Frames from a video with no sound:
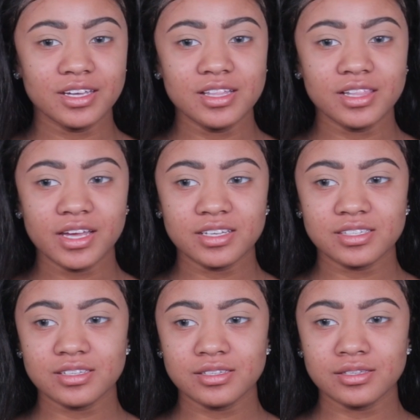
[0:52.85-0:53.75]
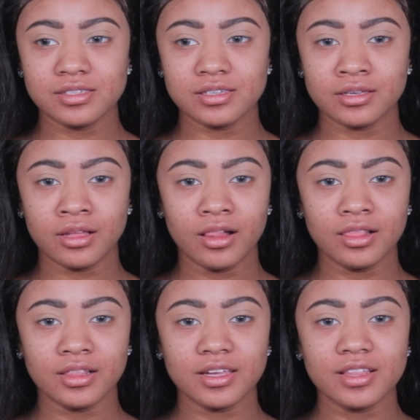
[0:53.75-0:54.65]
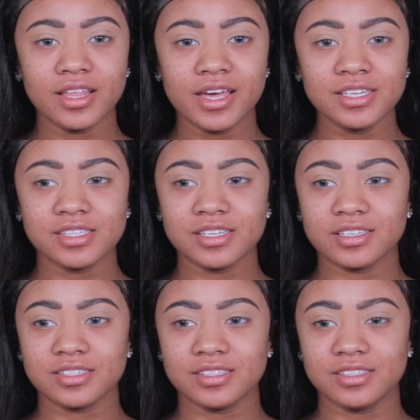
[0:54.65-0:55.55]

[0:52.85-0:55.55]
Elasticity. Elastics.